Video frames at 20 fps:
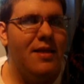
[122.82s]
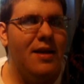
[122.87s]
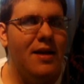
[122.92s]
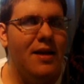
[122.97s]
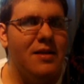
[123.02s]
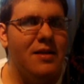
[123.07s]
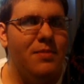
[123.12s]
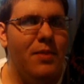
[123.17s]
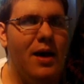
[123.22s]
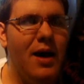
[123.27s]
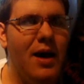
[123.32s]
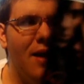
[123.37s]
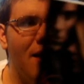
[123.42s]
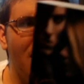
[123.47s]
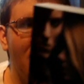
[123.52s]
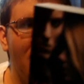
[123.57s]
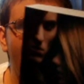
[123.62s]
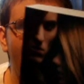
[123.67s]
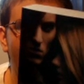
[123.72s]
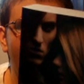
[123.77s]
things about
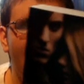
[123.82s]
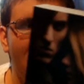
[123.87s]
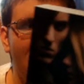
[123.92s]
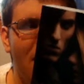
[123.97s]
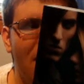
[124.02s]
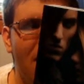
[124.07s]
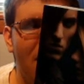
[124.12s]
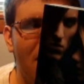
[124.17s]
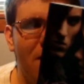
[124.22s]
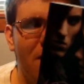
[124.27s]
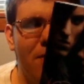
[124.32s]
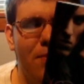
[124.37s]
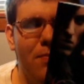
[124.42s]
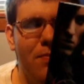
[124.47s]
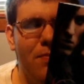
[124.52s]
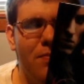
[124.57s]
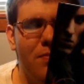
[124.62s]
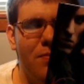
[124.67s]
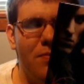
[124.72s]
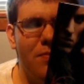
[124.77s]
it,
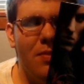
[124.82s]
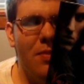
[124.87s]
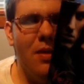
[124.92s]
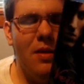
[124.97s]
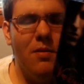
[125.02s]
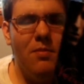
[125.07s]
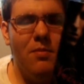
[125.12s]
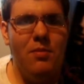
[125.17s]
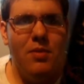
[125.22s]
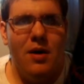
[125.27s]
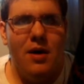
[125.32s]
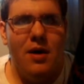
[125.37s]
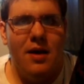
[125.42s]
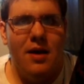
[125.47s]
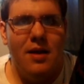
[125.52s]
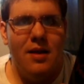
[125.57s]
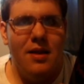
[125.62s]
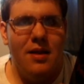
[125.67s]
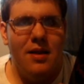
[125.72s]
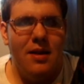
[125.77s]

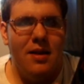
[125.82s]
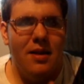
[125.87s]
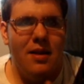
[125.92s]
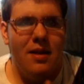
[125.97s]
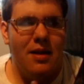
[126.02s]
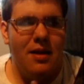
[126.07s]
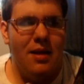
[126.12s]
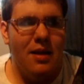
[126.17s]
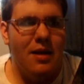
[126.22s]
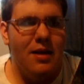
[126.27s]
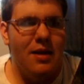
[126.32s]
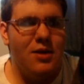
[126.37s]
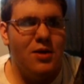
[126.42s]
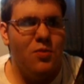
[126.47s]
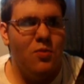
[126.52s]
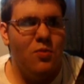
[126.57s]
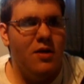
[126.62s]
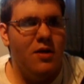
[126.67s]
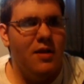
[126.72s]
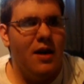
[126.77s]
but it's
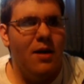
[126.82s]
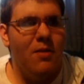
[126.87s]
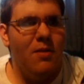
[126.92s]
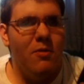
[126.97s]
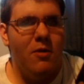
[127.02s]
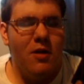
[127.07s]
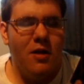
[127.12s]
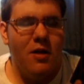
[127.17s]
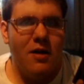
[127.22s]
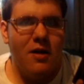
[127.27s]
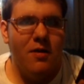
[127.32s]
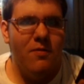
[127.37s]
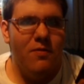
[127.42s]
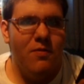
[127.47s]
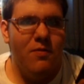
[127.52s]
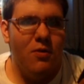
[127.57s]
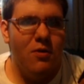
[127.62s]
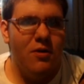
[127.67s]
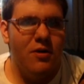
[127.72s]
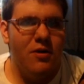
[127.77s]
one that I'm really looking
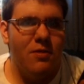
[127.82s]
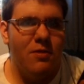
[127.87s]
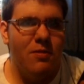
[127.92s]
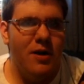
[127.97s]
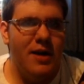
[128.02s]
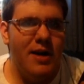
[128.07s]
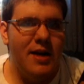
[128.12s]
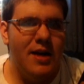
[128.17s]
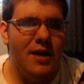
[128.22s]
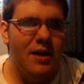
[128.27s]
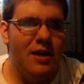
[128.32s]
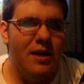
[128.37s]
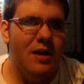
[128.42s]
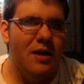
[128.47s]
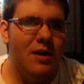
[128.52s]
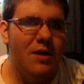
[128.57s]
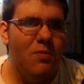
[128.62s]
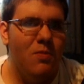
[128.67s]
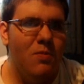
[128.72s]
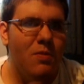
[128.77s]
forward to reading
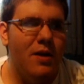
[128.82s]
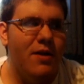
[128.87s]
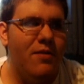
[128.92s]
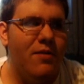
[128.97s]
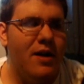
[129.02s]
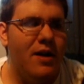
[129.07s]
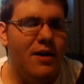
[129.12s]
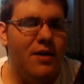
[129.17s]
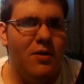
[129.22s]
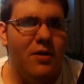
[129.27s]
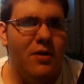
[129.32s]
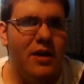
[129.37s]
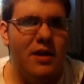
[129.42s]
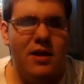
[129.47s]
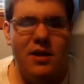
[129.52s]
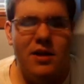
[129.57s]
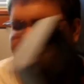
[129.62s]
whenever I do get the